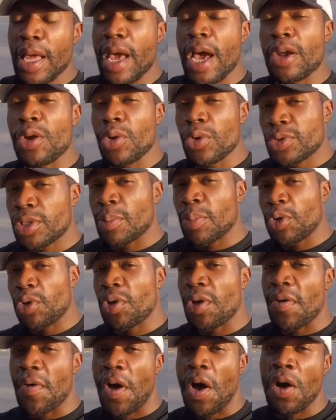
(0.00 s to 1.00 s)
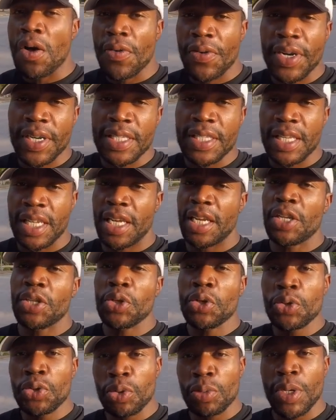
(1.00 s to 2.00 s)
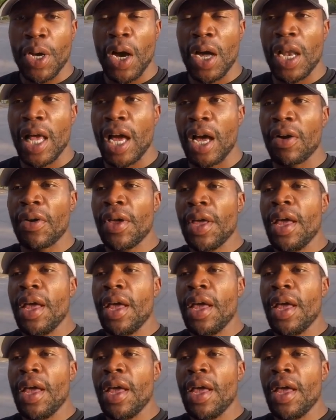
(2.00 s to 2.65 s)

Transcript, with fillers: I know some of you have already seen it a YouTube call out.